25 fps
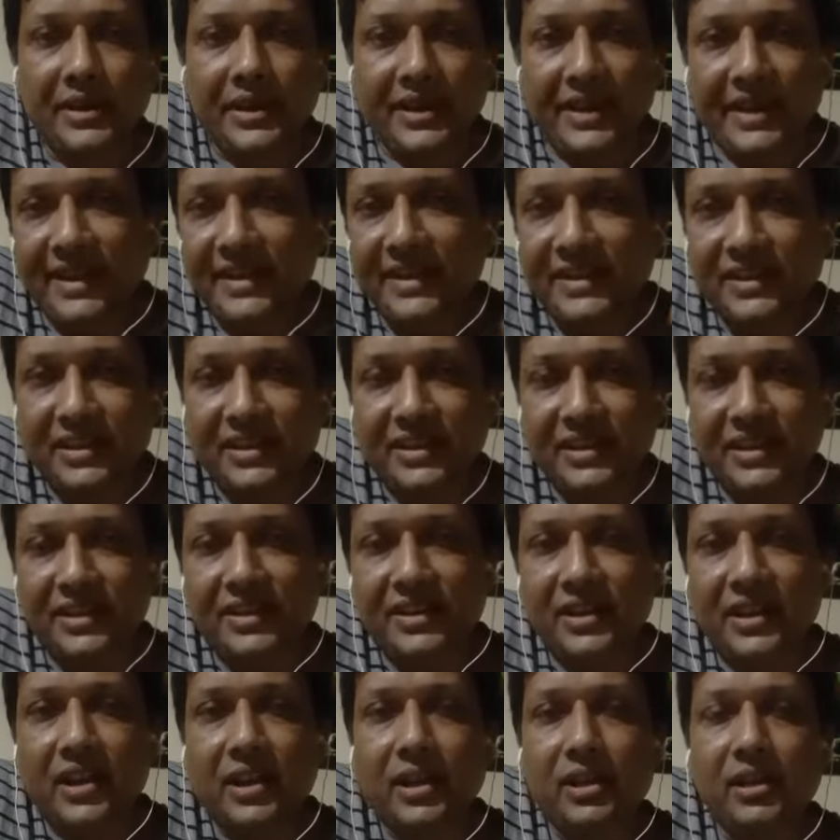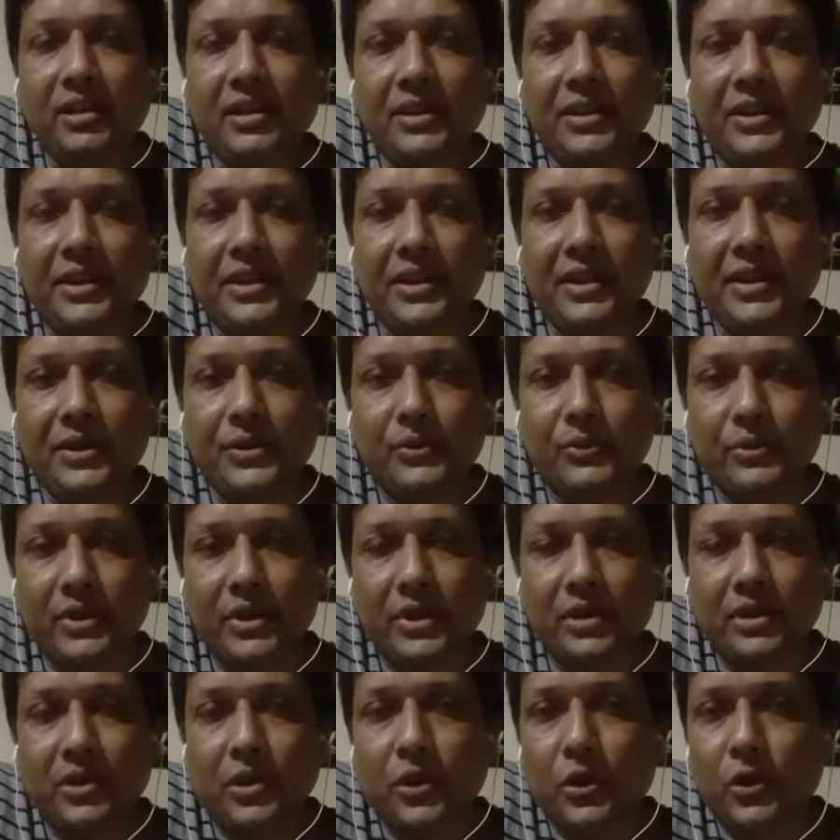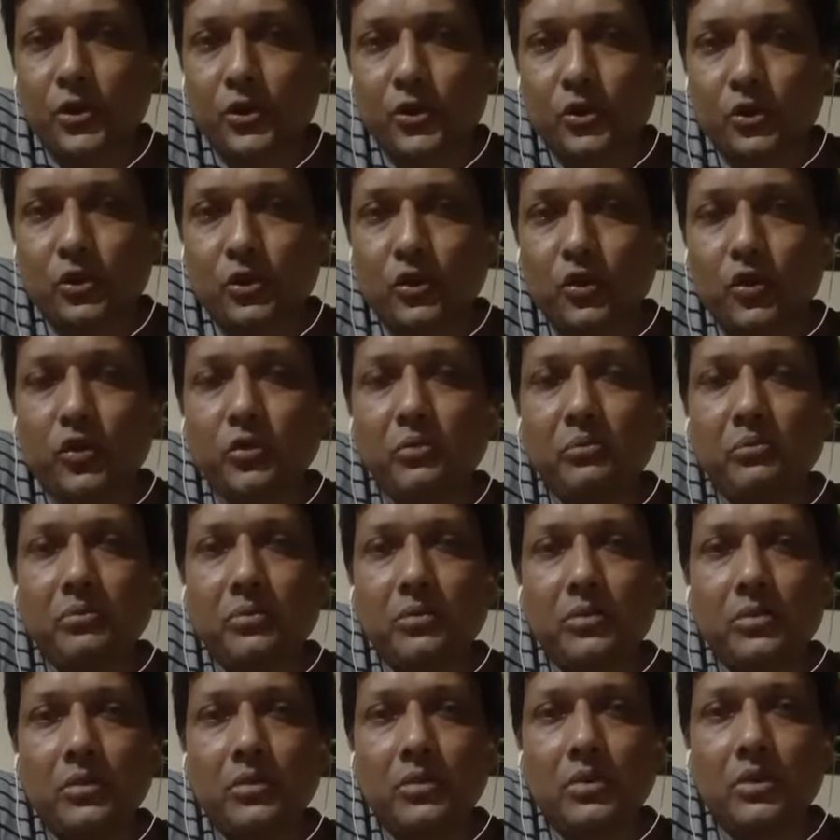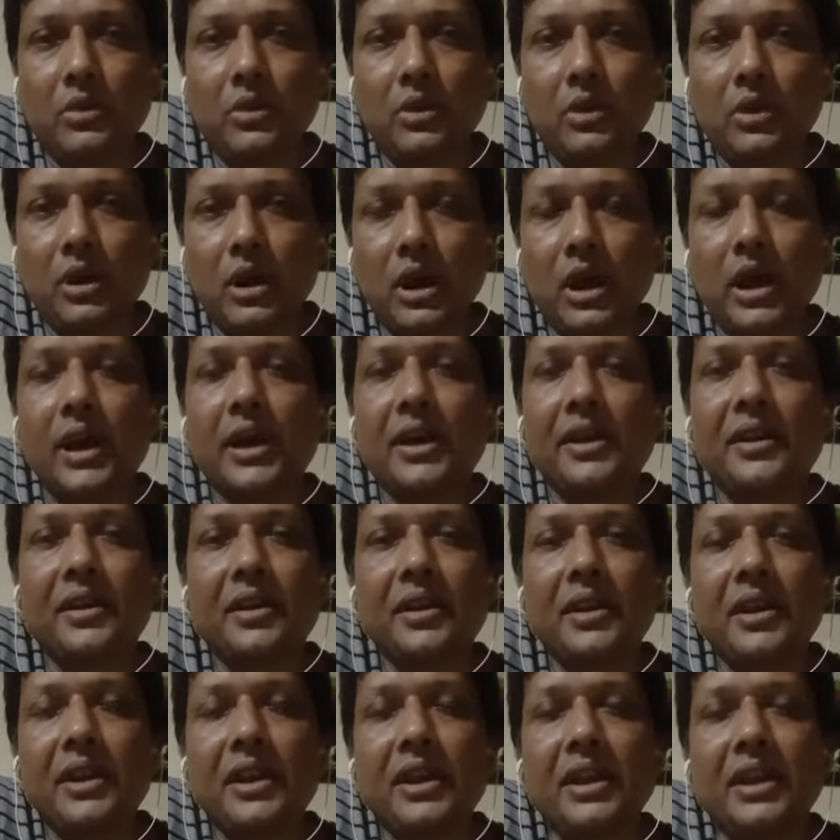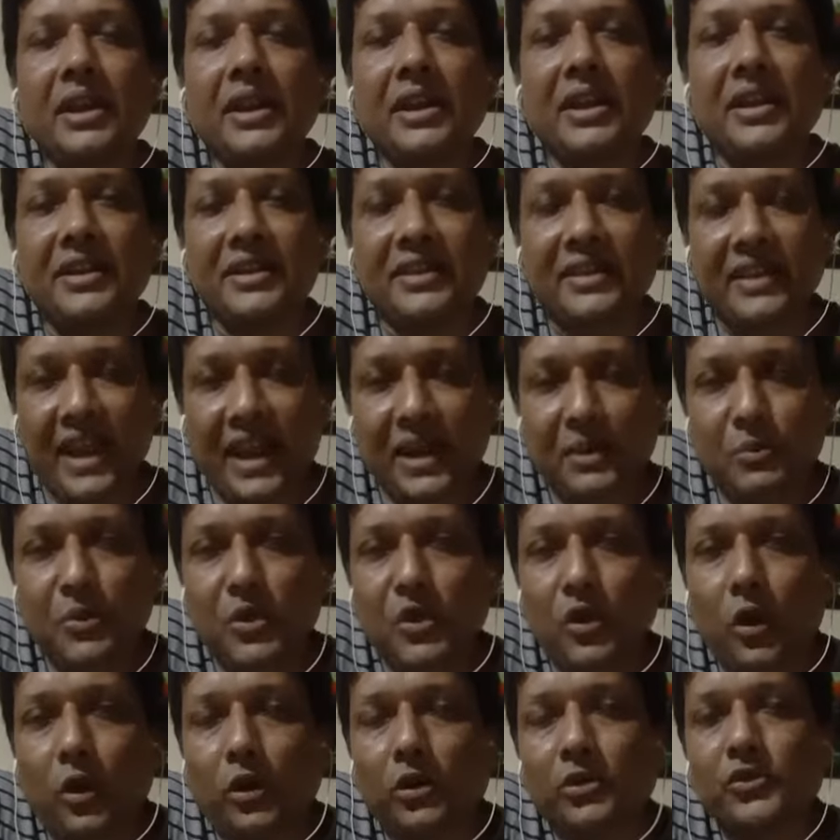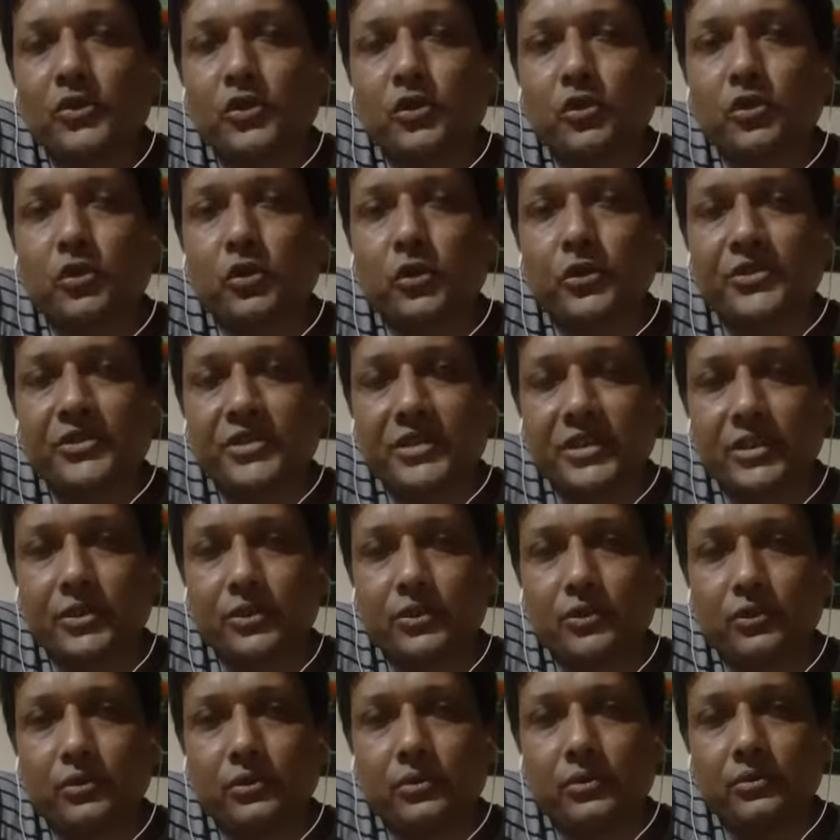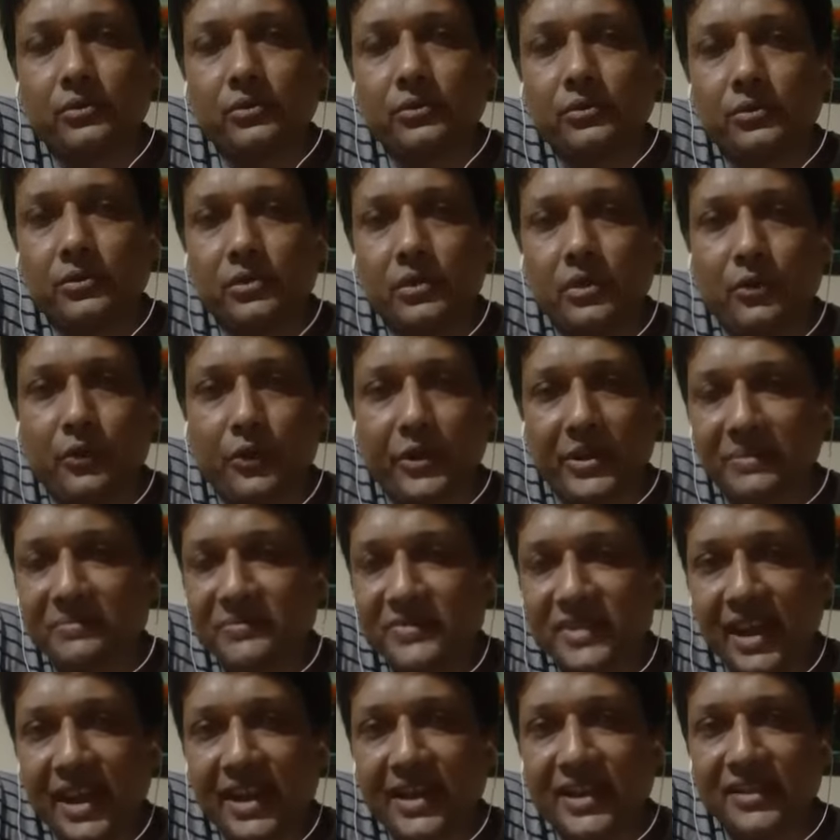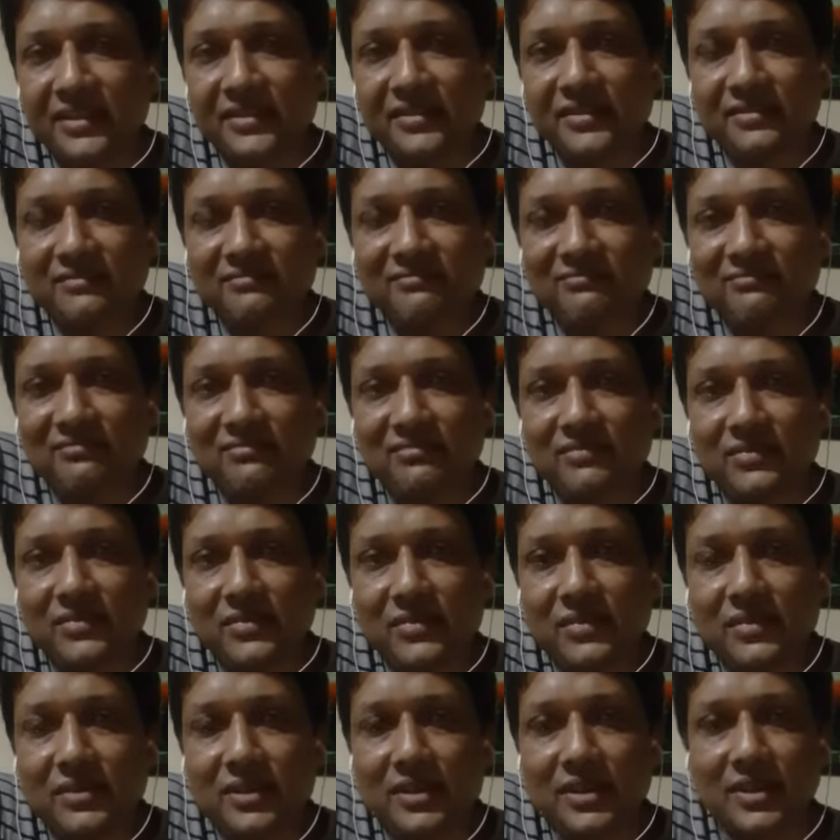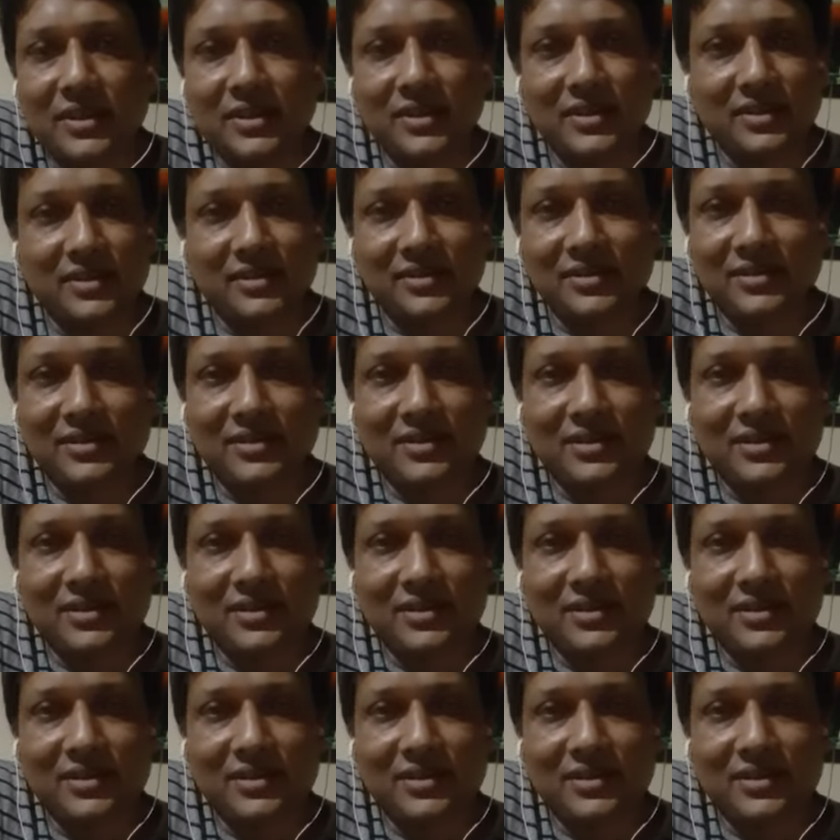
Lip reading: get the data into the control room, and it can be also hosted to the website, and